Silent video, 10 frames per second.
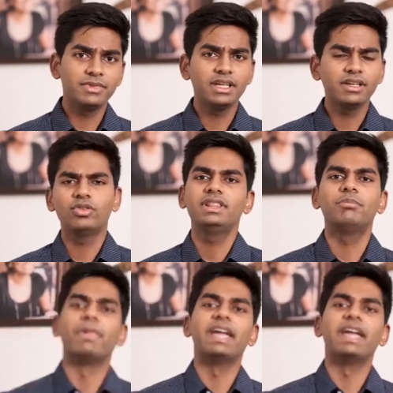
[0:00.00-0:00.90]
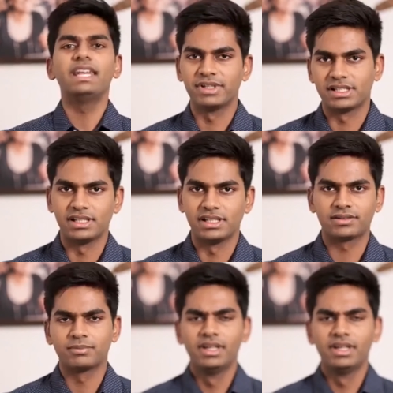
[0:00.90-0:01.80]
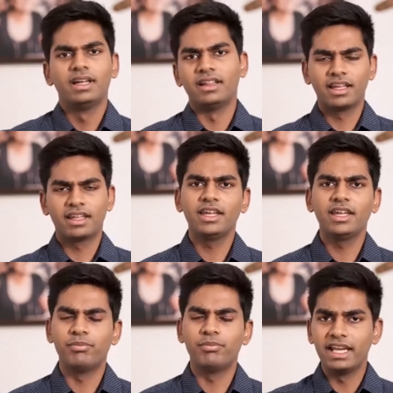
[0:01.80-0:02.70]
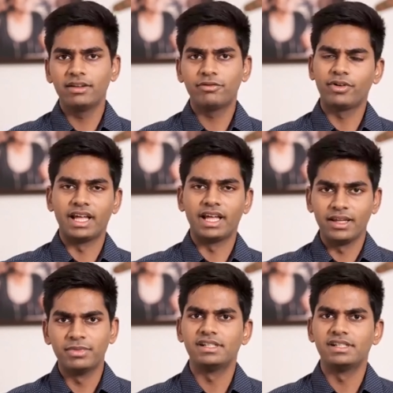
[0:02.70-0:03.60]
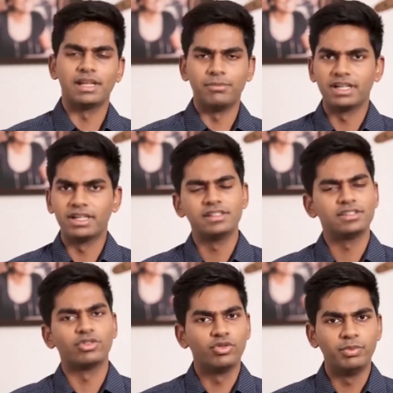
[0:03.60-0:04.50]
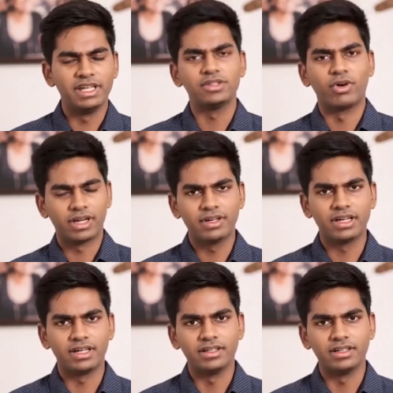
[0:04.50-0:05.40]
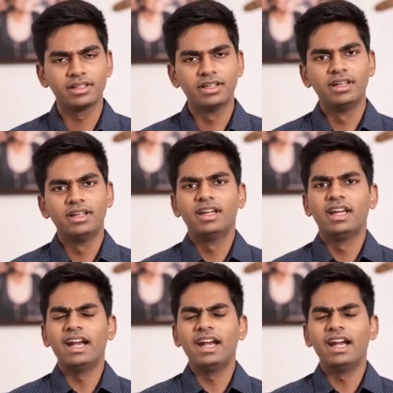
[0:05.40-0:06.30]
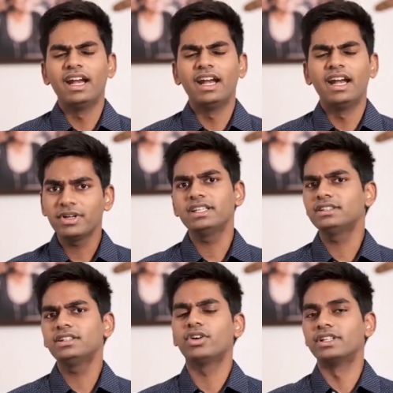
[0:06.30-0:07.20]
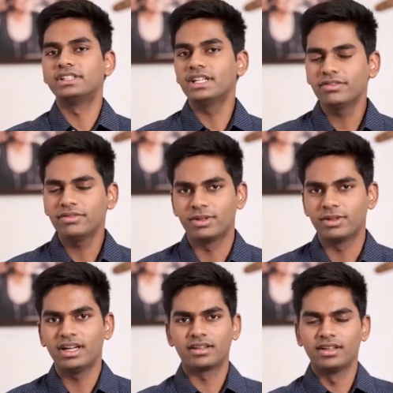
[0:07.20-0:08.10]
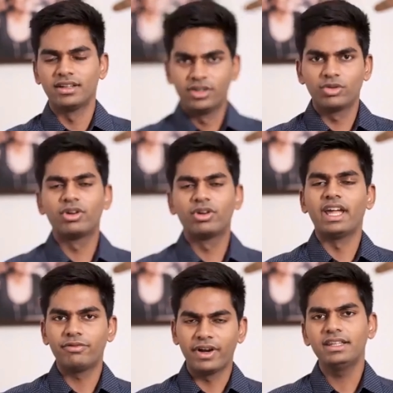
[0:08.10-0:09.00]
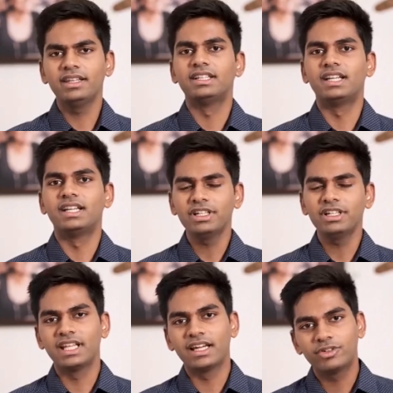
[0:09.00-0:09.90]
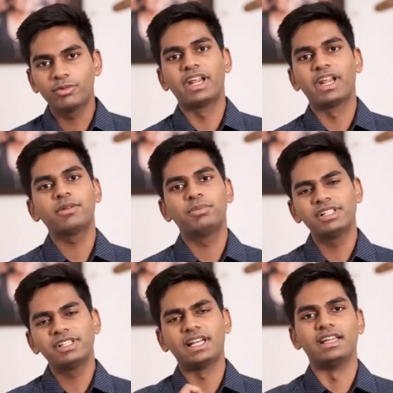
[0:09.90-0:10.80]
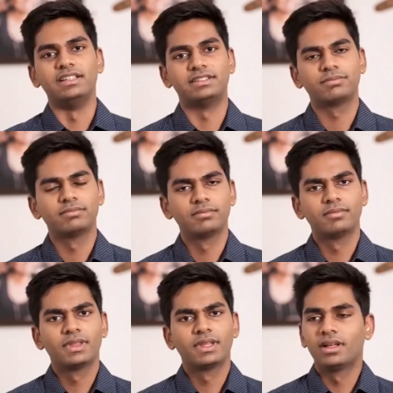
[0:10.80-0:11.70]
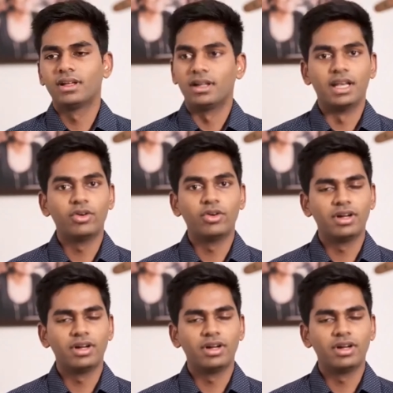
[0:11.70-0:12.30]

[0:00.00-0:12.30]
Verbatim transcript: with the mining business they keep mining for diamonds, emeralds, rubies, whatever it is. And for some reason, to achieve that, to find these diamonds, they have to break people's legs. Now,